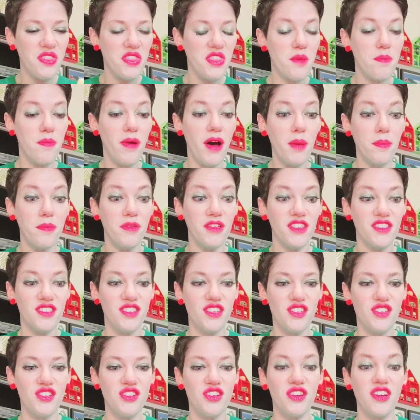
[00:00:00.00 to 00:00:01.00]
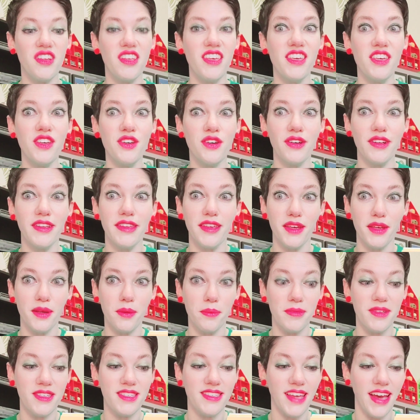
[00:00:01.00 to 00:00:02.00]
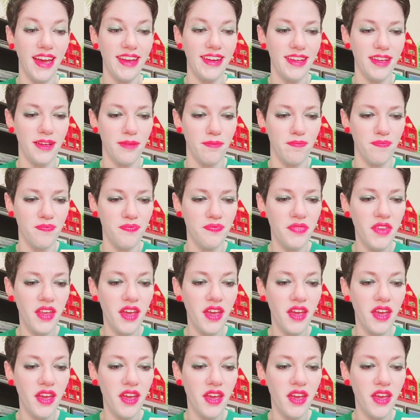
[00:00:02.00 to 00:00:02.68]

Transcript: The puppies stood eagerly beside him.